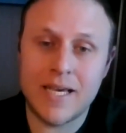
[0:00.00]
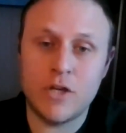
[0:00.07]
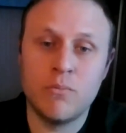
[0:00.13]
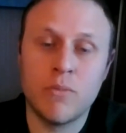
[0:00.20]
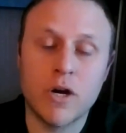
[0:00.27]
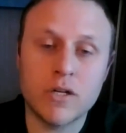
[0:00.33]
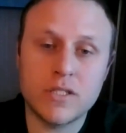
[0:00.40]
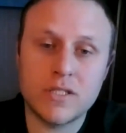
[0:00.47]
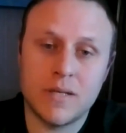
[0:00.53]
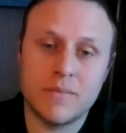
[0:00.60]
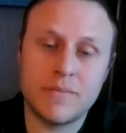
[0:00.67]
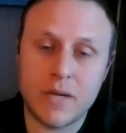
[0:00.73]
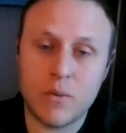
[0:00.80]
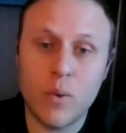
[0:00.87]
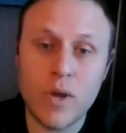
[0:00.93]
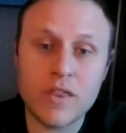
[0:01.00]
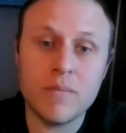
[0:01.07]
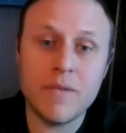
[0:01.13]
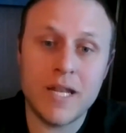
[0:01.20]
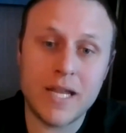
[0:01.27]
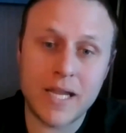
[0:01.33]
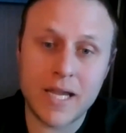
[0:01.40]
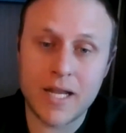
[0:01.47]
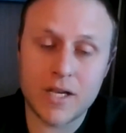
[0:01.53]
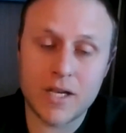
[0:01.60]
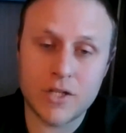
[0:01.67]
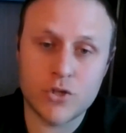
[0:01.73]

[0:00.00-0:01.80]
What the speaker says: that you marked something with a mitigating